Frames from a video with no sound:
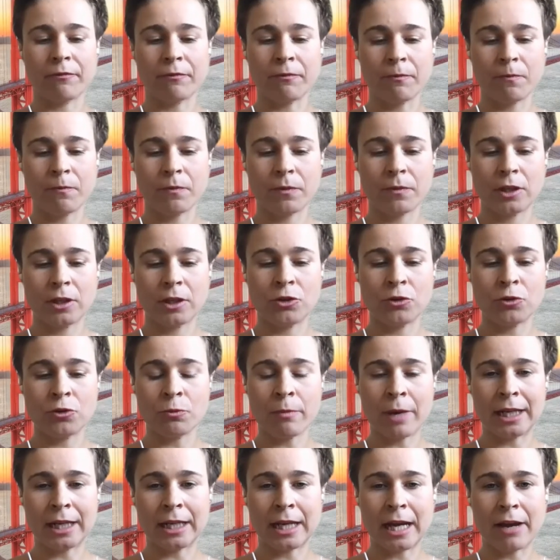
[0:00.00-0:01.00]
you
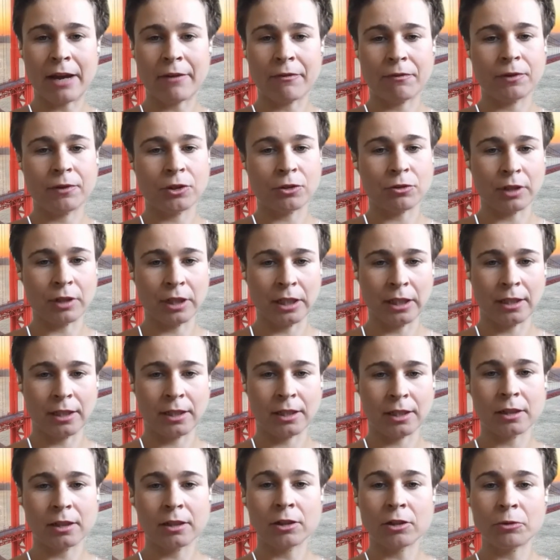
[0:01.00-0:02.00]
might have your
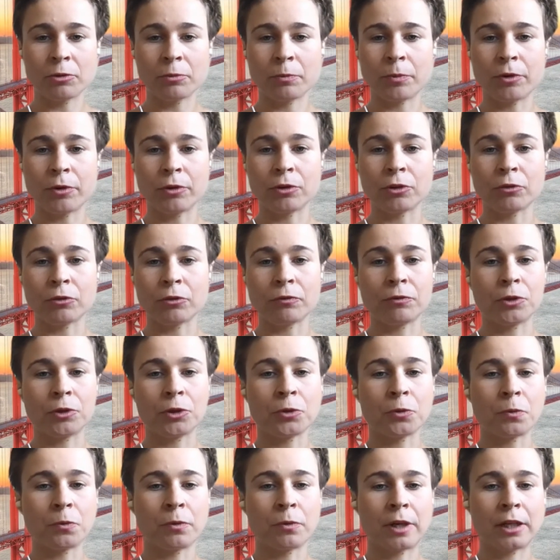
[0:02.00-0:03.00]
internal point of
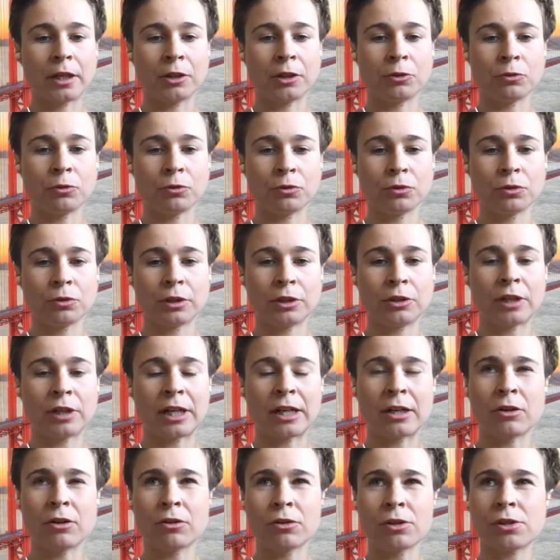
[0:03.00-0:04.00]
view where you
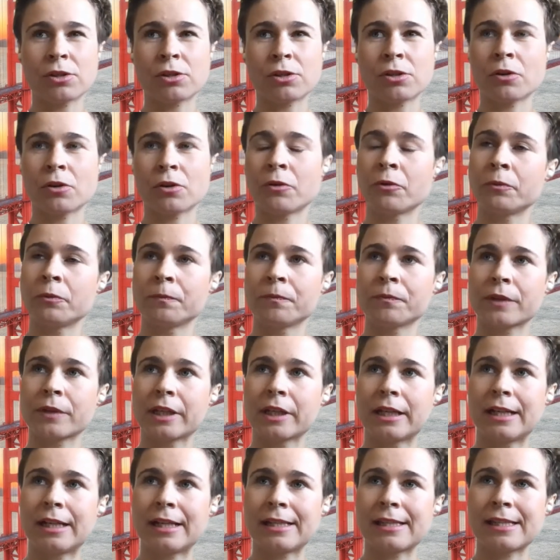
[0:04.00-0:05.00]
are not so,
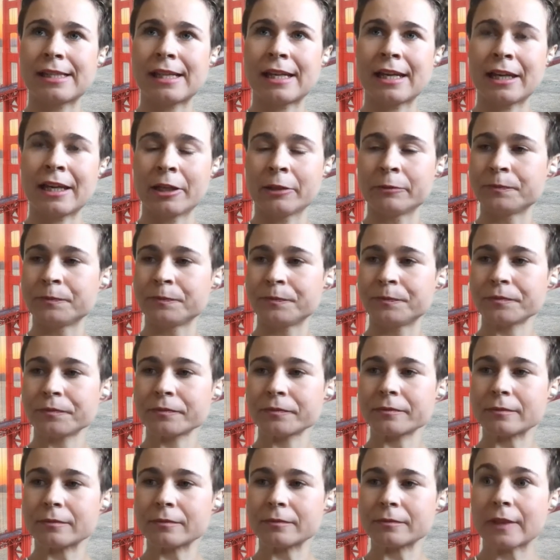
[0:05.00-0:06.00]
let's say,
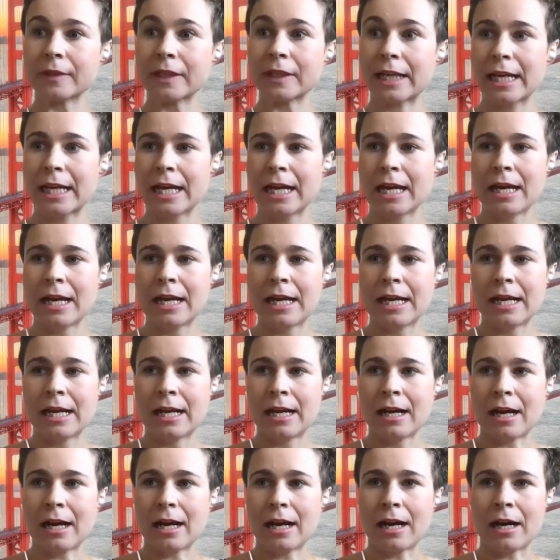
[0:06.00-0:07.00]

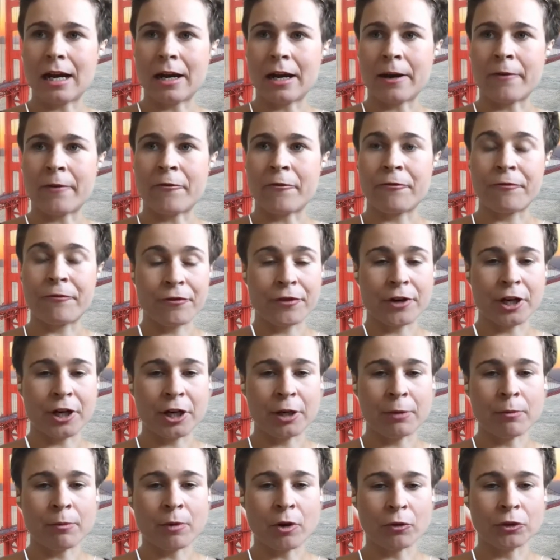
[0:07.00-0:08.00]

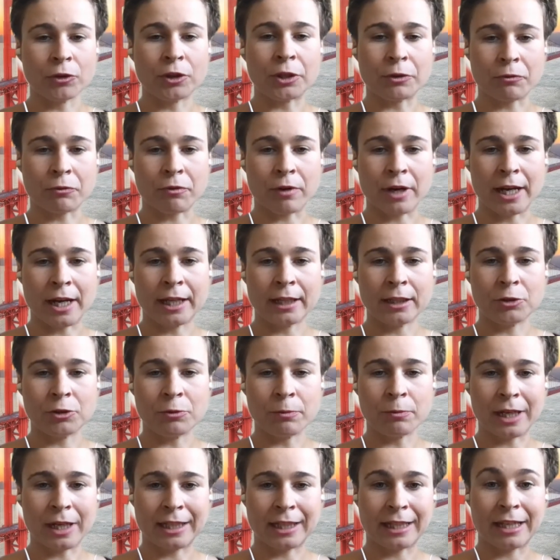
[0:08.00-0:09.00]
firm on the rate. You
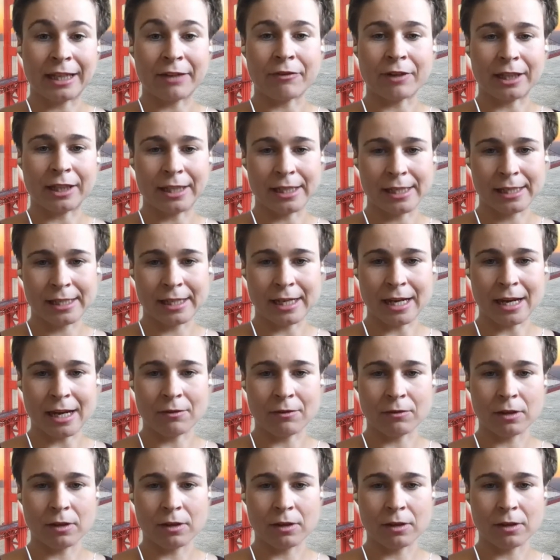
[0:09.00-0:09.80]
might give a discount,